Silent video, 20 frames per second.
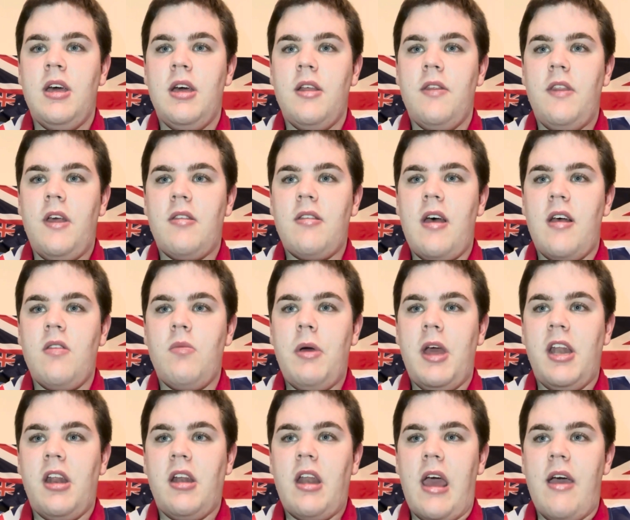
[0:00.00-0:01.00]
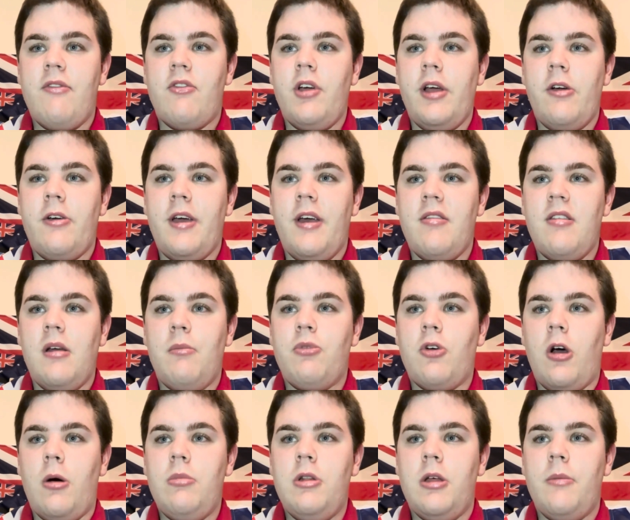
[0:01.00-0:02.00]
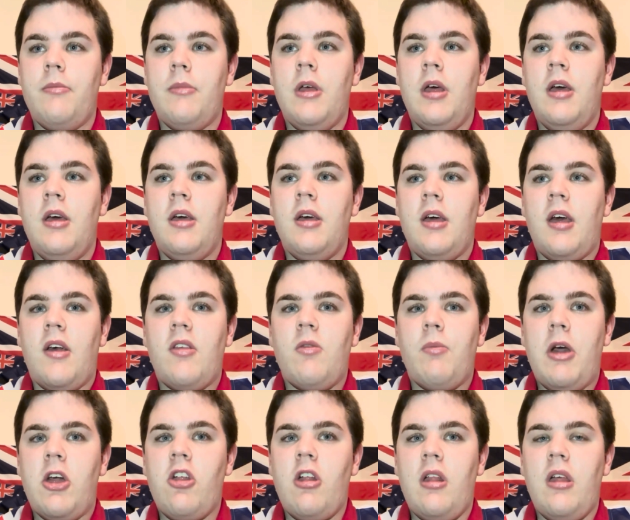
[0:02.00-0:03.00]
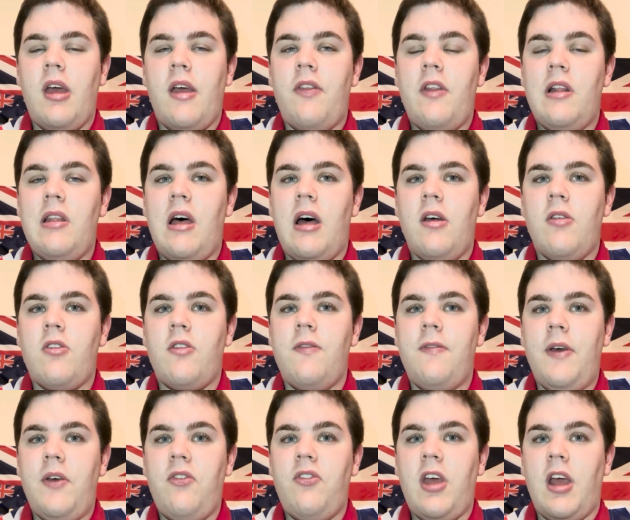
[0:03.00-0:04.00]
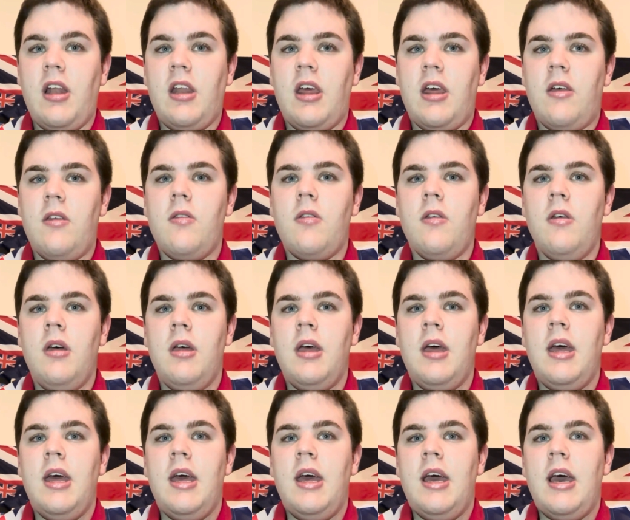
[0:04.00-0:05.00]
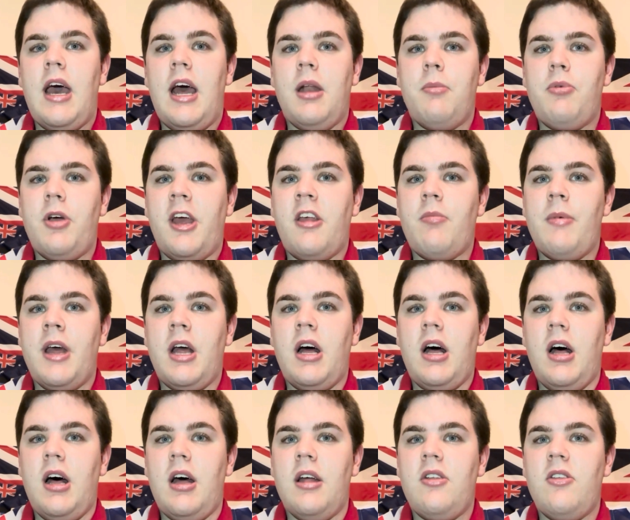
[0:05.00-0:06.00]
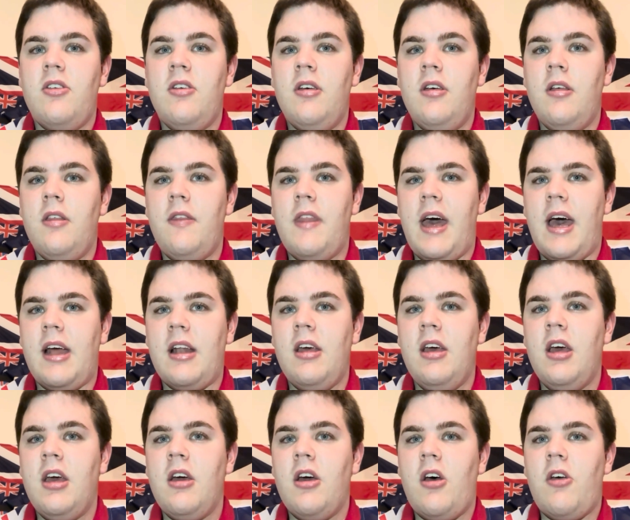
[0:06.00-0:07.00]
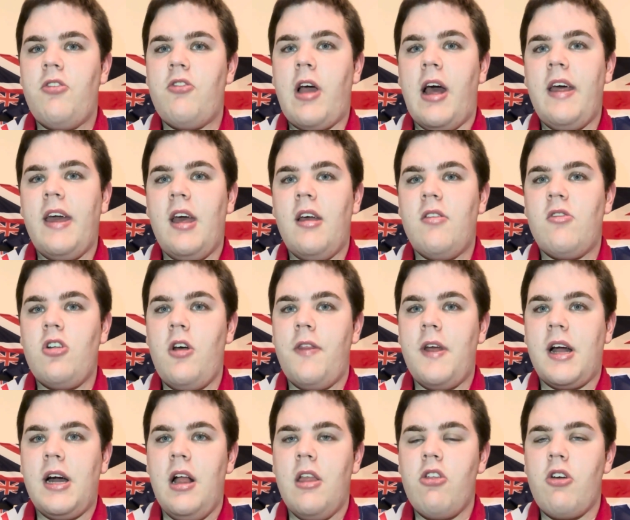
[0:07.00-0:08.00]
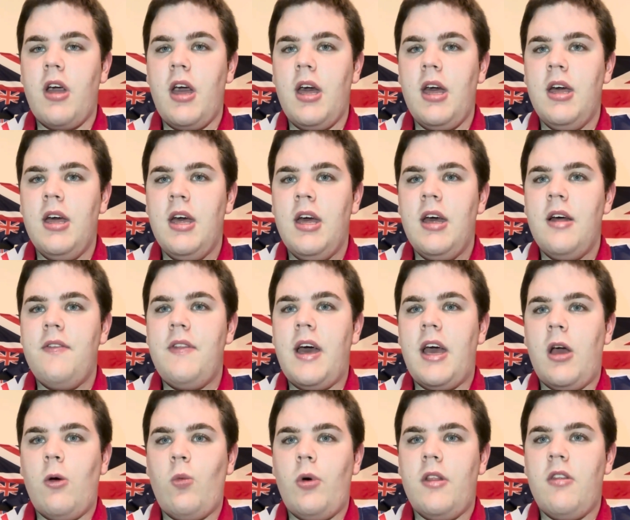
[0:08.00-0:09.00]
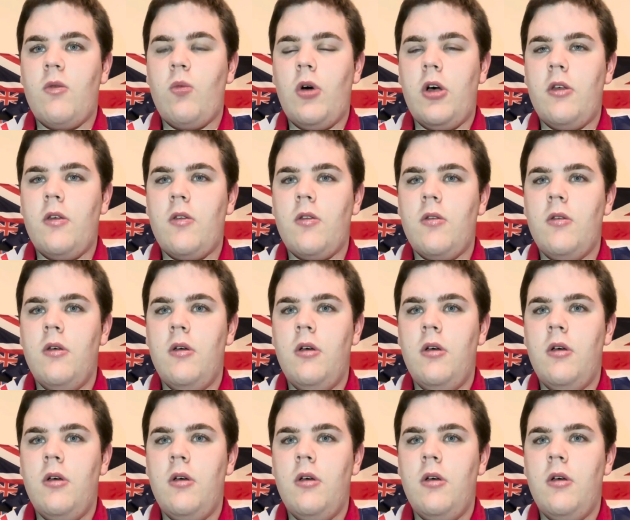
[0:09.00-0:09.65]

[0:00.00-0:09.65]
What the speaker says: This has been an ever-increasing problem, especially in the last 15 years, and it breaks my heart that Australia is not the country that it once was.